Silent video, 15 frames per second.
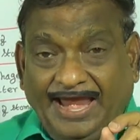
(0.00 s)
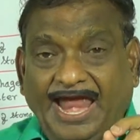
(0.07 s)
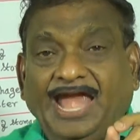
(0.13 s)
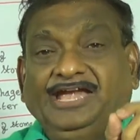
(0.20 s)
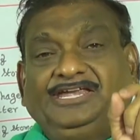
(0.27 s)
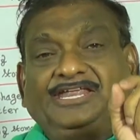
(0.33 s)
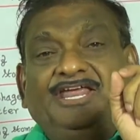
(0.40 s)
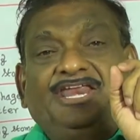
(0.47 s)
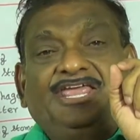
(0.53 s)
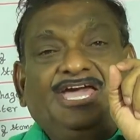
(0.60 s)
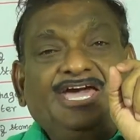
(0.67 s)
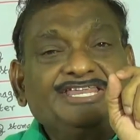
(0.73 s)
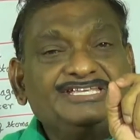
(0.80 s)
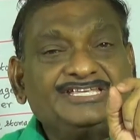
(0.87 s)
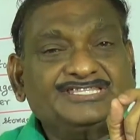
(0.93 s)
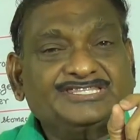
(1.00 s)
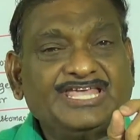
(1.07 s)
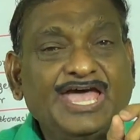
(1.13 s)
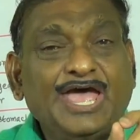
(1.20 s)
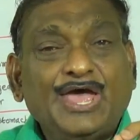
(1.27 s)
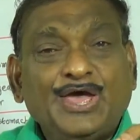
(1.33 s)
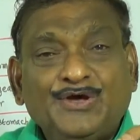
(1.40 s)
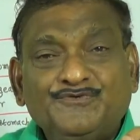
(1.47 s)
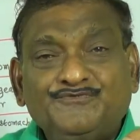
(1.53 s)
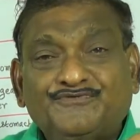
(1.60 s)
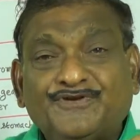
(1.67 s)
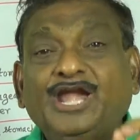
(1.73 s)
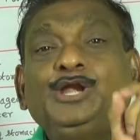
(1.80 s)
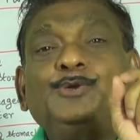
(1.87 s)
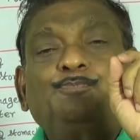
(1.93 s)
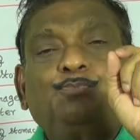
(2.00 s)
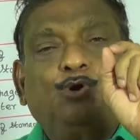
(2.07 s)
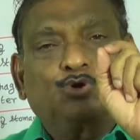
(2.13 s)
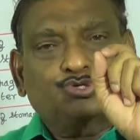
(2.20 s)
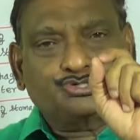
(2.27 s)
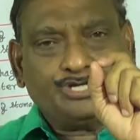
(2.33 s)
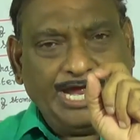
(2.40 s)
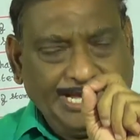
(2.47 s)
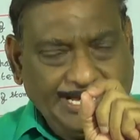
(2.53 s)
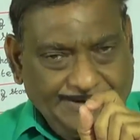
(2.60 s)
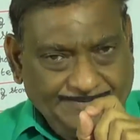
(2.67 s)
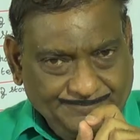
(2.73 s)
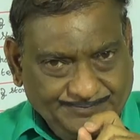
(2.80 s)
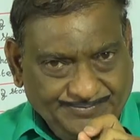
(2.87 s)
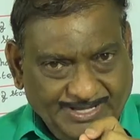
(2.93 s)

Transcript: Anterior is the front portion.